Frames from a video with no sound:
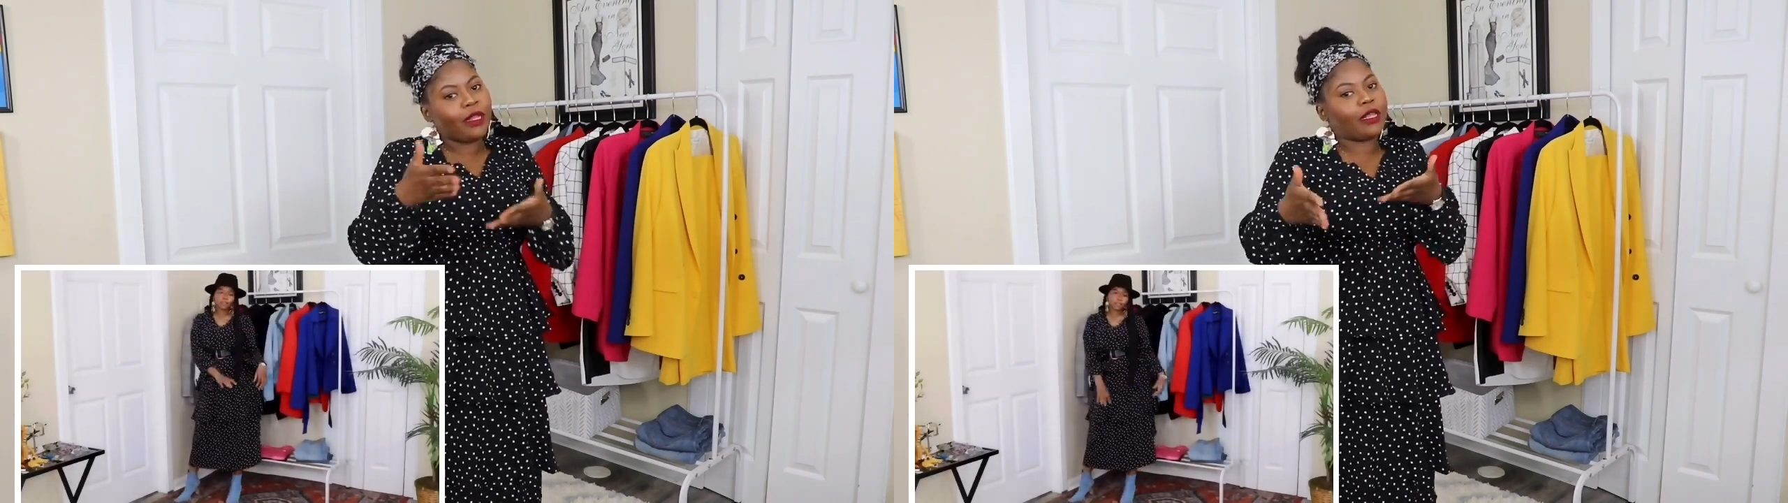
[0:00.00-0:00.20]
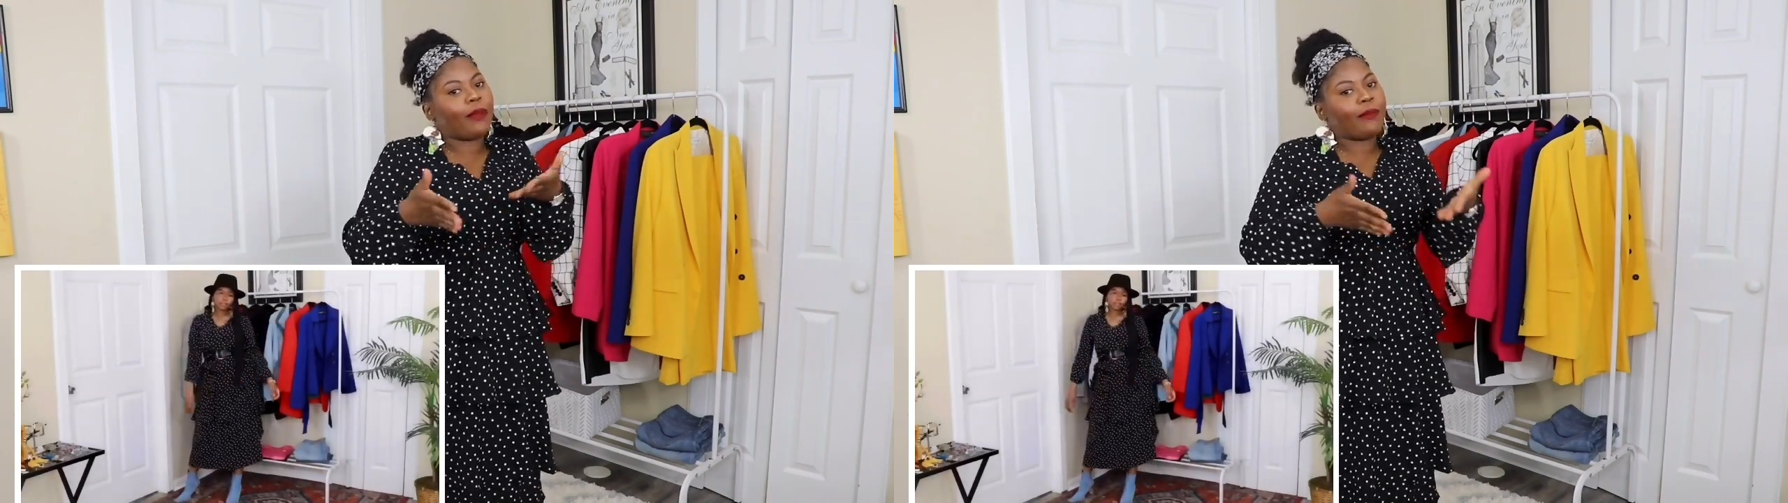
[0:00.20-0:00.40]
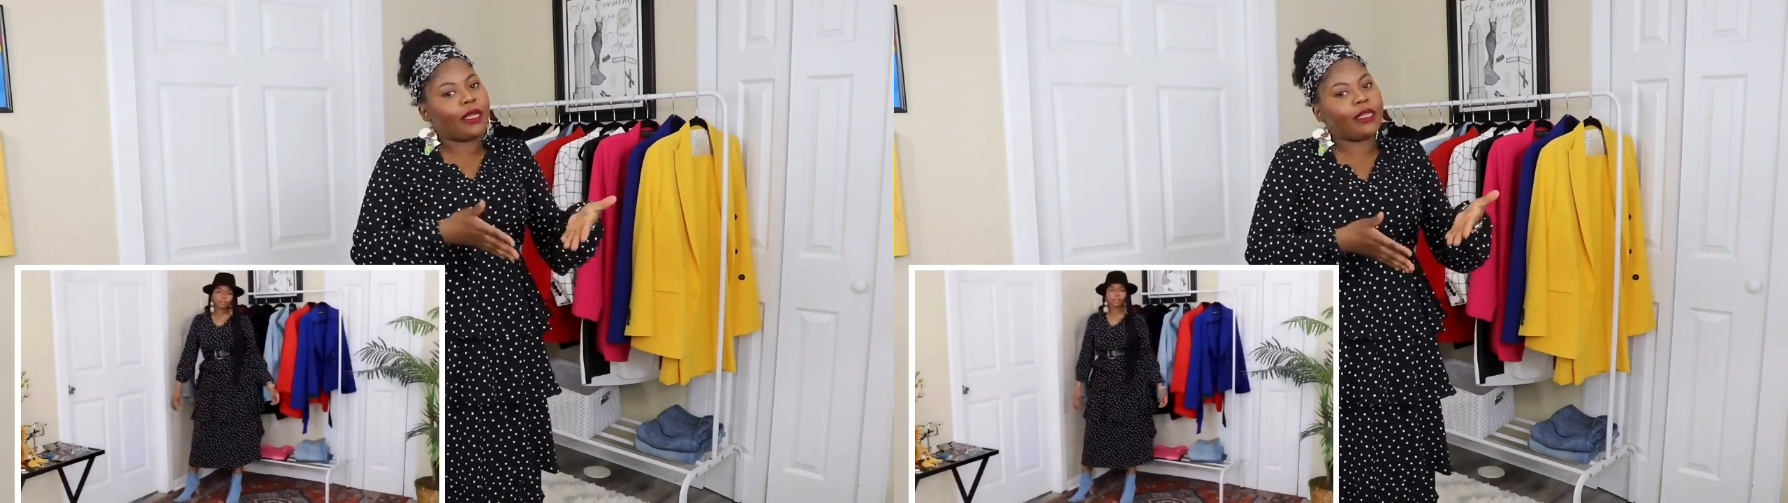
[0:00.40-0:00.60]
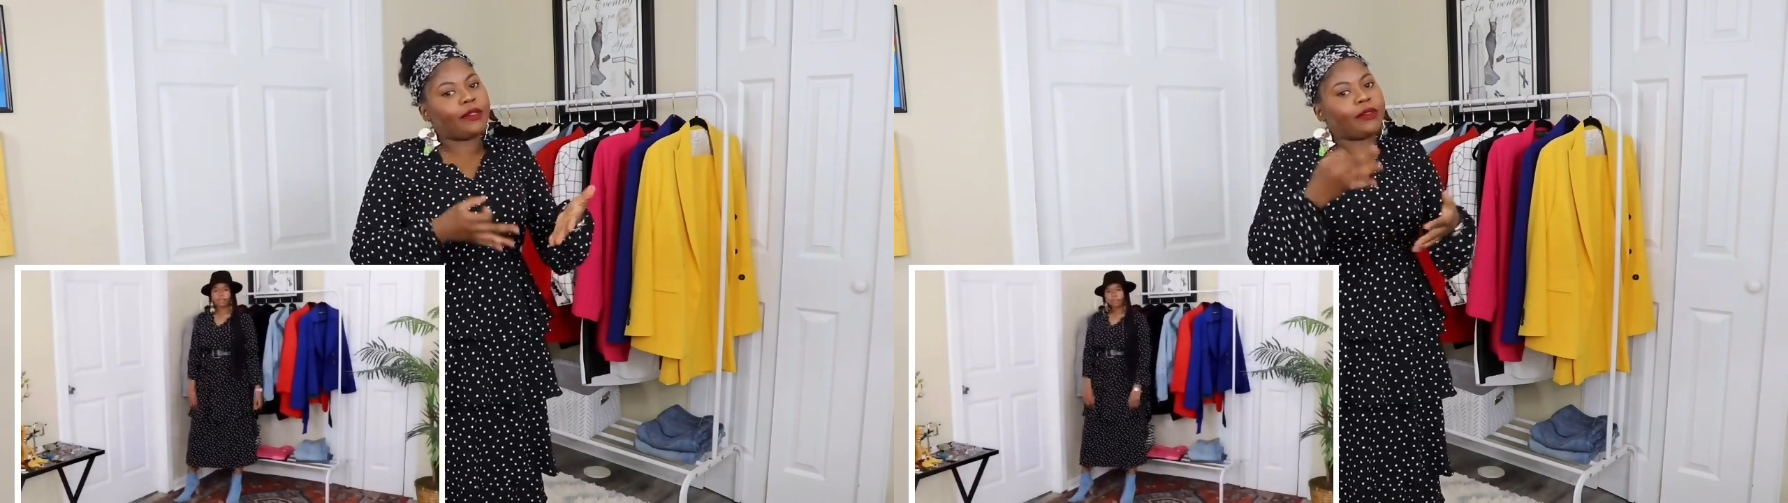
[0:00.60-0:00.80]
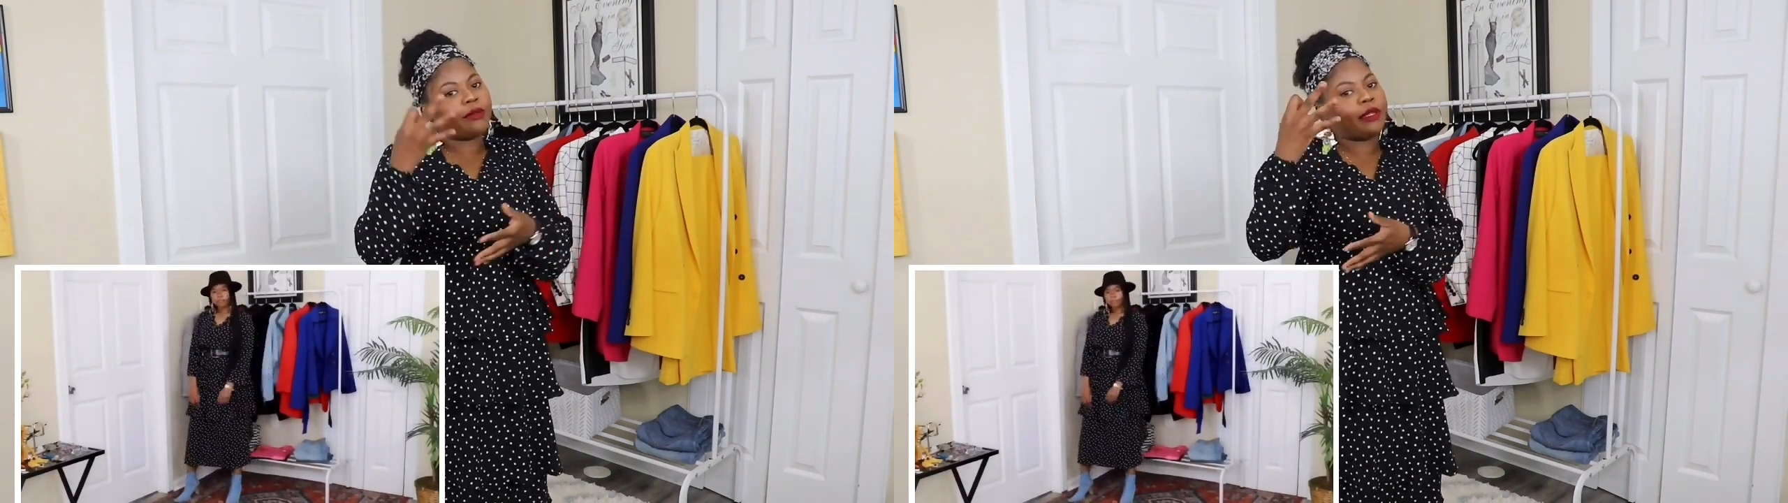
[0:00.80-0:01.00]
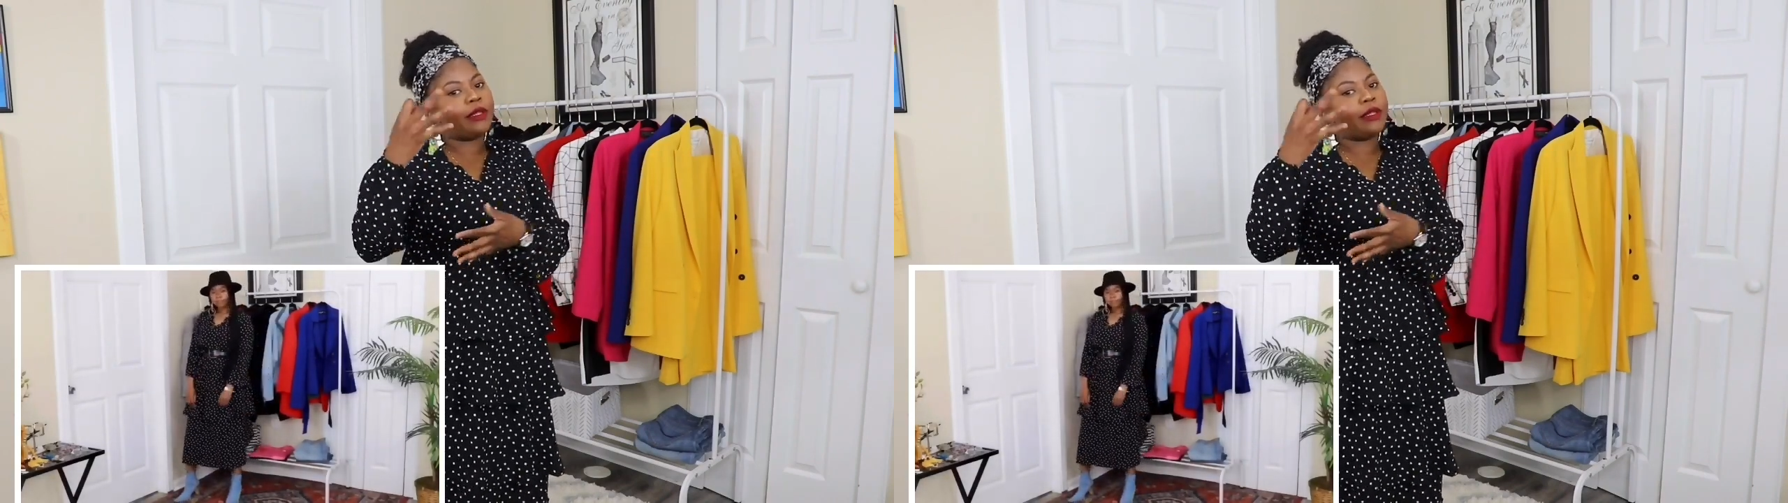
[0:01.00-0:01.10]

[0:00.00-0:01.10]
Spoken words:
That means 3